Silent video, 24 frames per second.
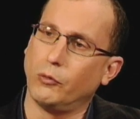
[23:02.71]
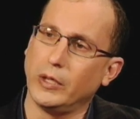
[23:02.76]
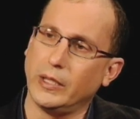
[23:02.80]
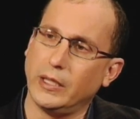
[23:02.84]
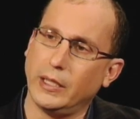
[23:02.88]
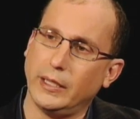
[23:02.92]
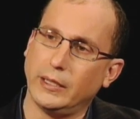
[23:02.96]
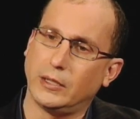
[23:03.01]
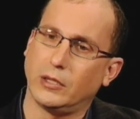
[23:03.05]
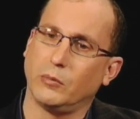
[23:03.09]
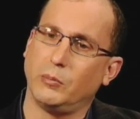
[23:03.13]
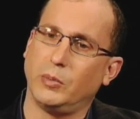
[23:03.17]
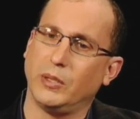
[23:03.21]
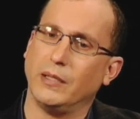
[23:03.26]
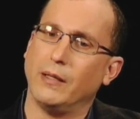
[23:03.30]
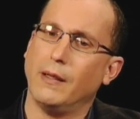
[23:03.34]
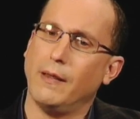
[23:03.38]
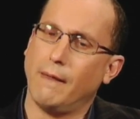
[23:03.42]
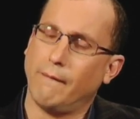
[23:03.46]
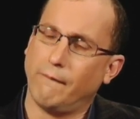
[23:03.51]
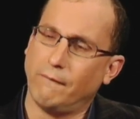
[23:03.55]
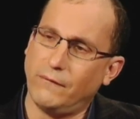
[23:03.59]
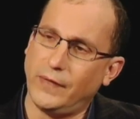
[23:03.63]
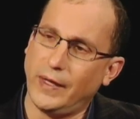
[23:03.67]
we need to be
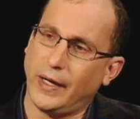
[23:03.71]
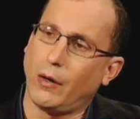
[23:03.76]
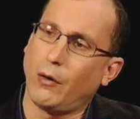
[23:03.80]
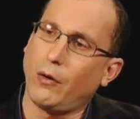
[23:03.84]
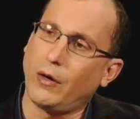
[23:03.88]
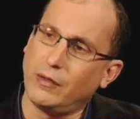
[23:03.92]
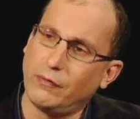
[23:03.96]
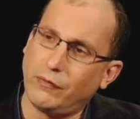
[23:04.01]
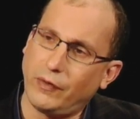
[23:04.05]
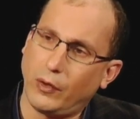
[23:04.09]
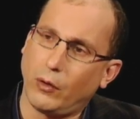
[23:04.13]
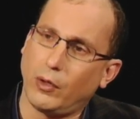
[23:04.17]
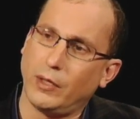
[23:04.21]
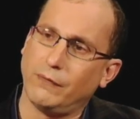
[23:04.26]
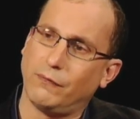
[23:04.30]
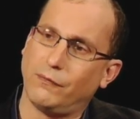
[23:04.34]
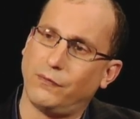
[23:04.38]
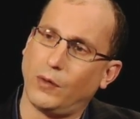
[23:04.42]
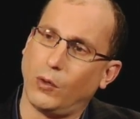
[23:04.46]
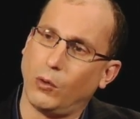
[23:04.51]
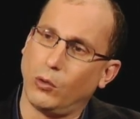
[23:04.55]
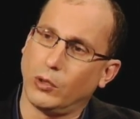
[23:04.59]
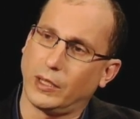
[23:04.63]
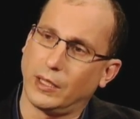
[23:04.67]
very, very
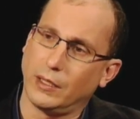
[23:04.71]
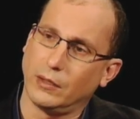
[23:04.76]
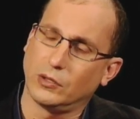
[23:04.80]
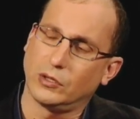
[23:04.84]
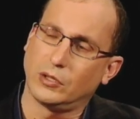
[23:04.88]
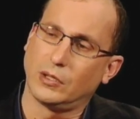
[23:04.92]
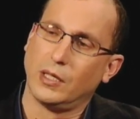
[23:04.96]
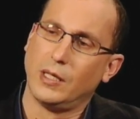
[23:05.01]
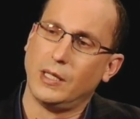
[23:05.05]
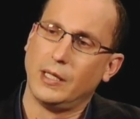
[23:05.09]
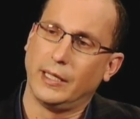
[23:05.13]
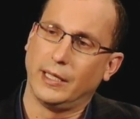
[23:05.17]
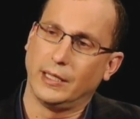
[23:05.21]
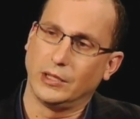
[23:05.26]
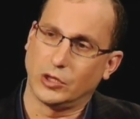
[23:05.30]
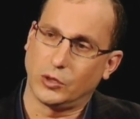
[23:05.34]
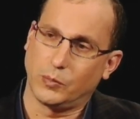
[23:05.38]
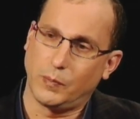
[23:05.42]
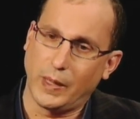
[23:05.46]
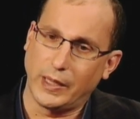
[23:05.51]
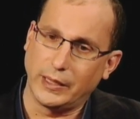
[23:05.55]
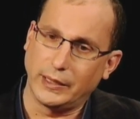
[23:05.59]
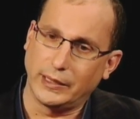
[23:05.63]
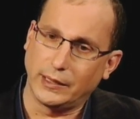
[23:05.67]
focused in
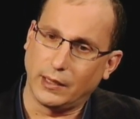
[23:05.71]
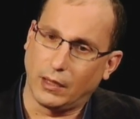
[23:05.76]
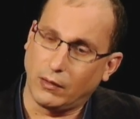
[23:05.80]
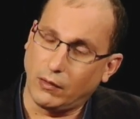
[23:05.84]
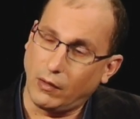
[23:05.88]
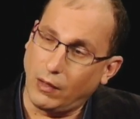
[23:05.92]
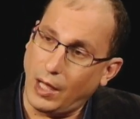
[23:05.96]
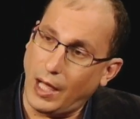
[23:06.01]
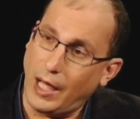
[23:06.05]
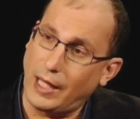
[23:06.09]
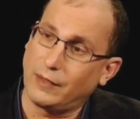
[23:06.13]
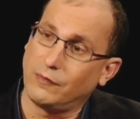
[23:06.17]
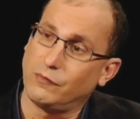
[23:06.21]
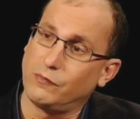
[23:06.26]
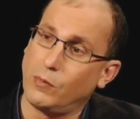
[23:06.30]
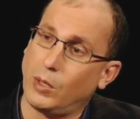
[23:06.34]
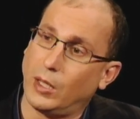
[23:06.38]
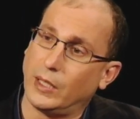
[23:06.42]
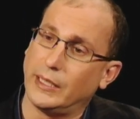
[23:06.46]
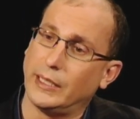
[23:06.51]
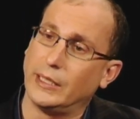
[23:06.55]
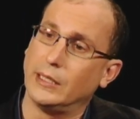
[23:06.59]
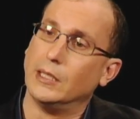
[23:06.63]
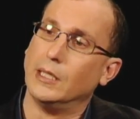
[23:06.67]
spending a lot of
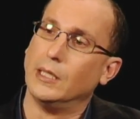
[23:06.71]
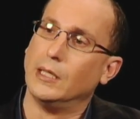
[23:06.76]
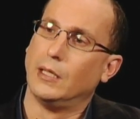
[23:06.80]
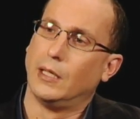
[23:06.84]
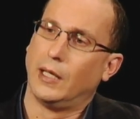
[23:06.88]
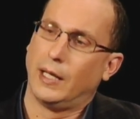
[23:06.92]
money